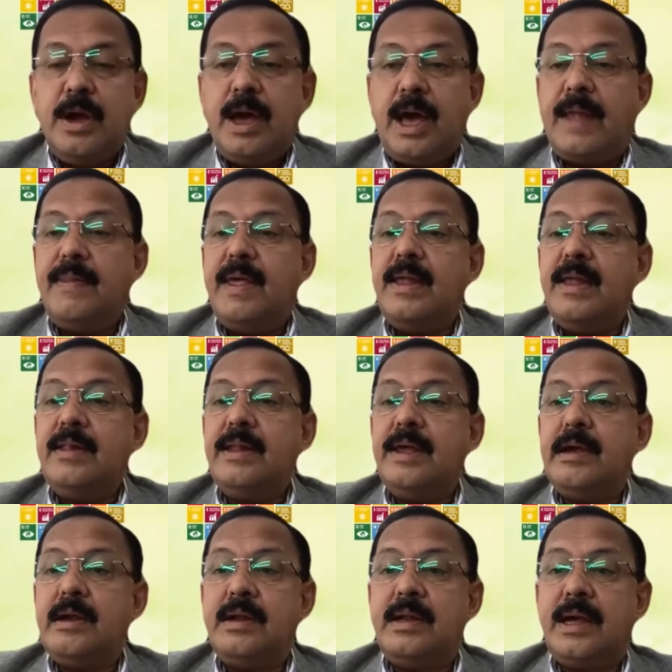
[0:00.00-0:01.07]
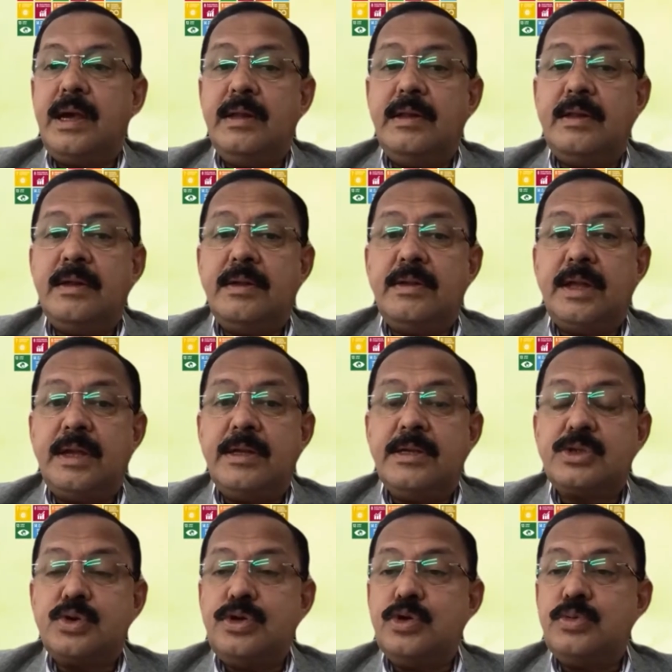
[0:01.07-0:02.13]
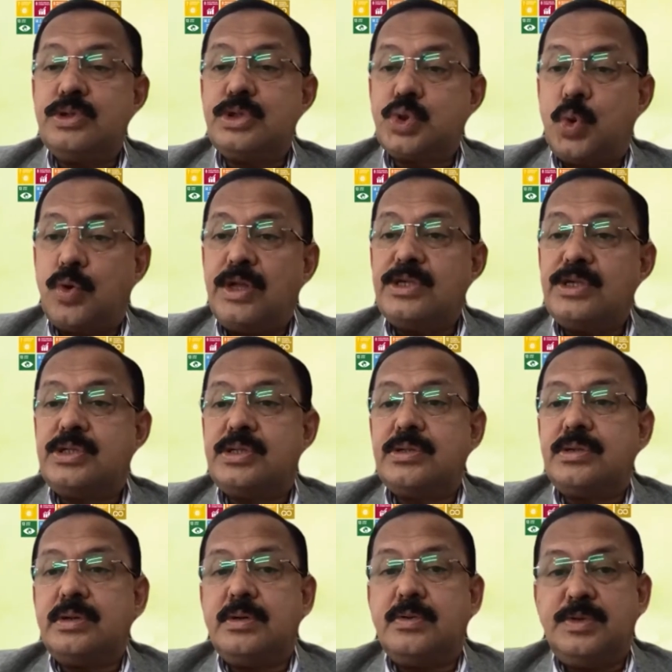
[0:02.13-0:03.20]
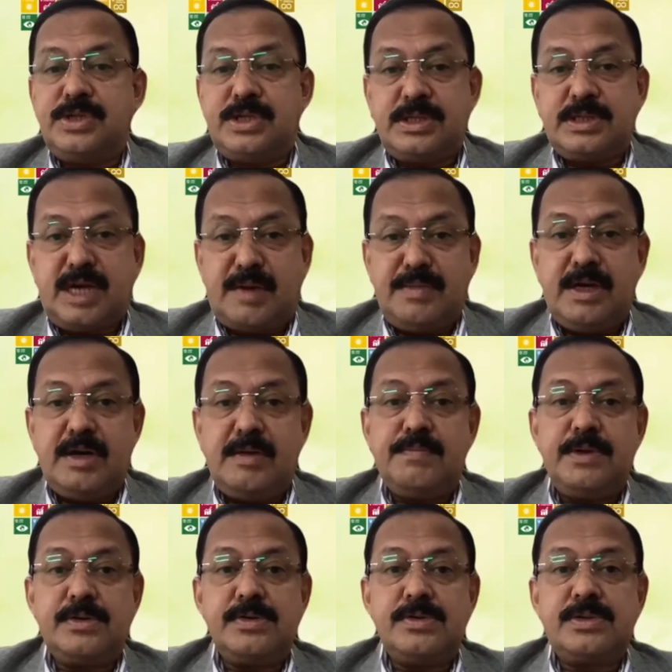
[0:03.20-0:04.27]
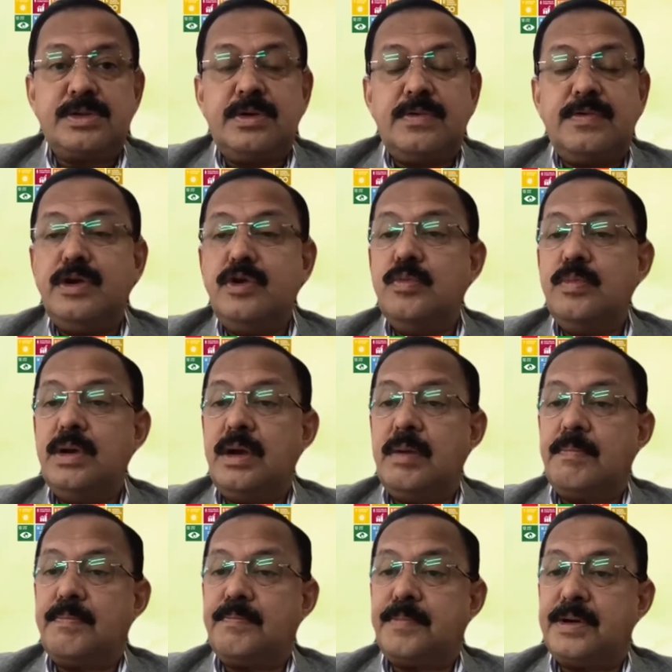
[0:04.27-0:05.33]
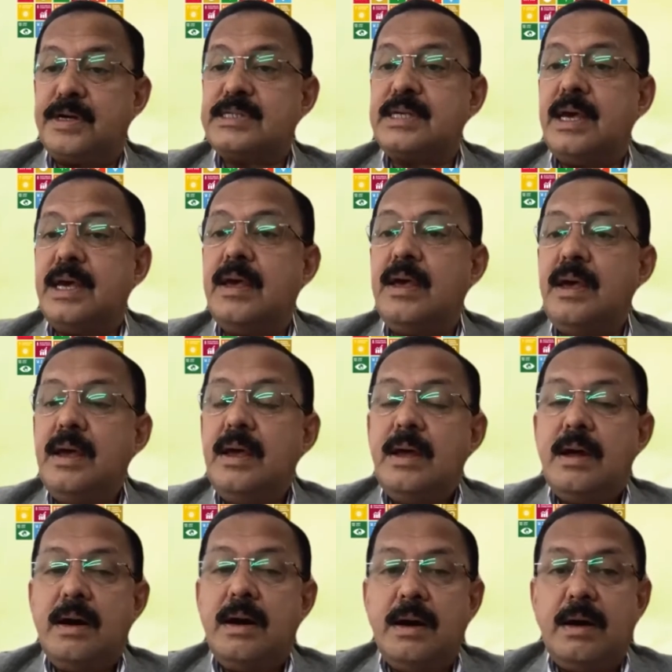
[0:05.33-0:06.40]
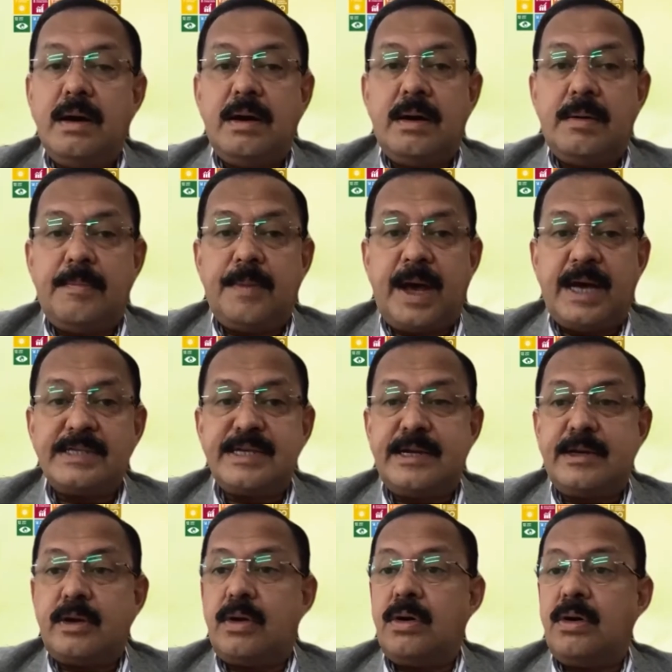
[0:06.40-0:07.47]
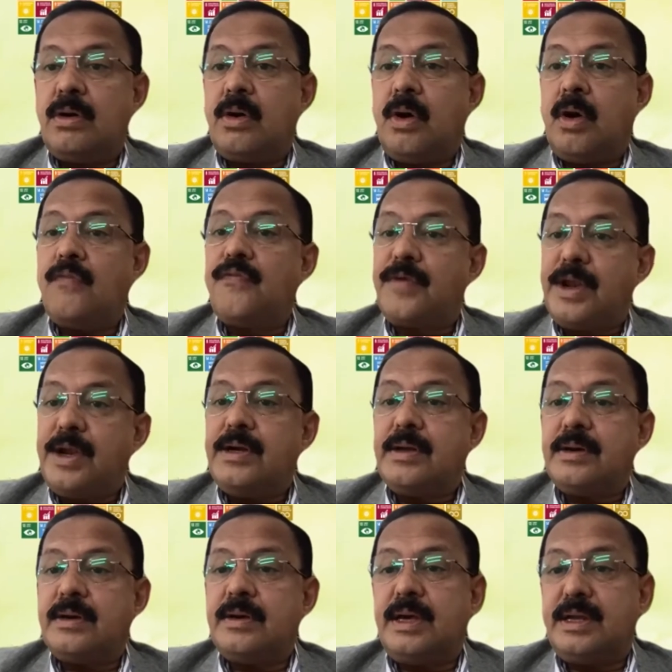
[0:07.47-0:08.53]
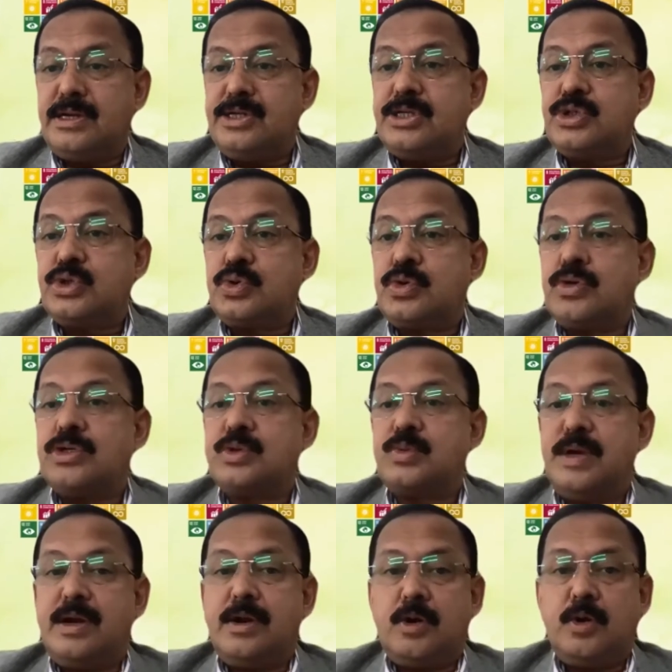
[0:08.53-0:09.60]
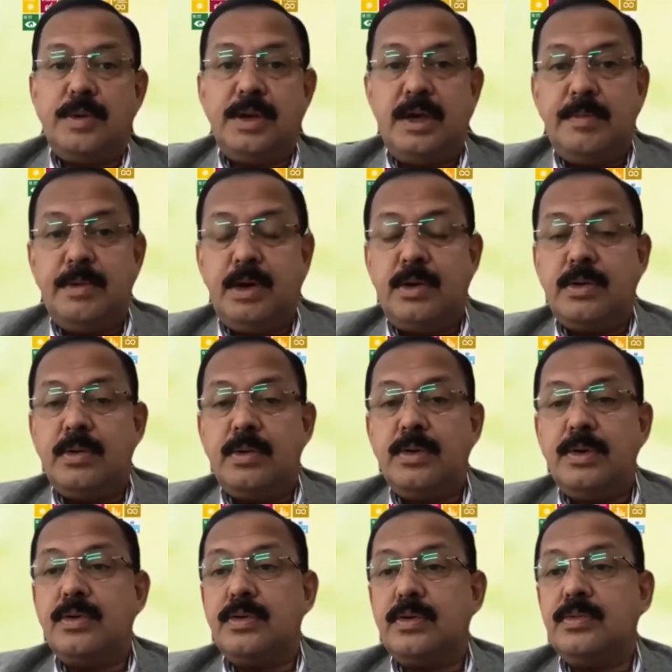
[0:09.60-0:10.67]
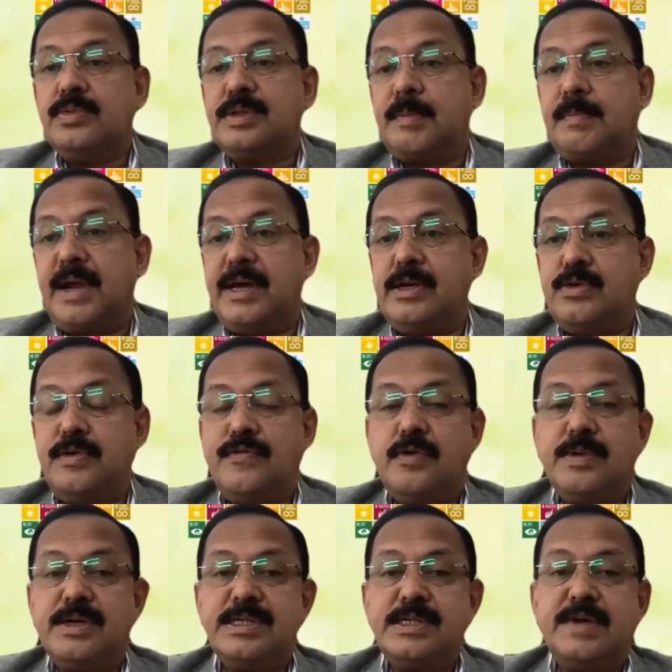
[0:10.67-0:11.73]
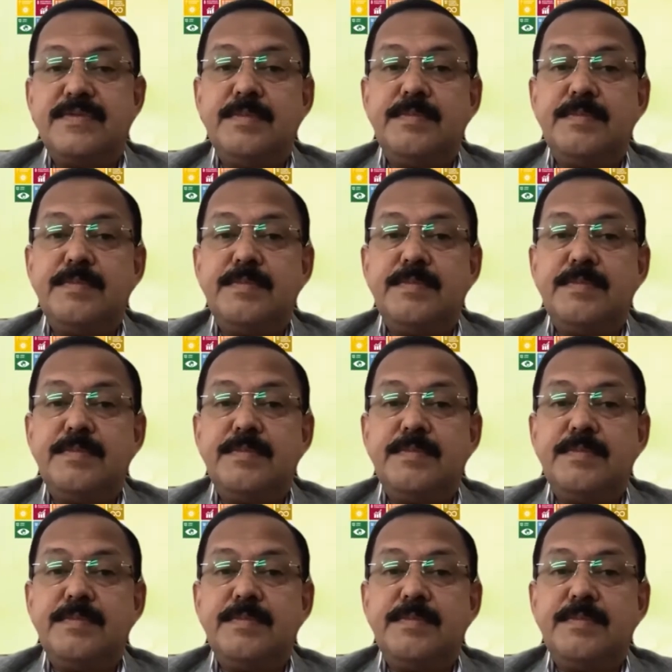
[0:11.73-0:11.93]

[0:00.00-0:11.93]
And then there is going to be storage, which is coming up, because renewable per se, as an off-grid energy source, will not be able to supply 24/7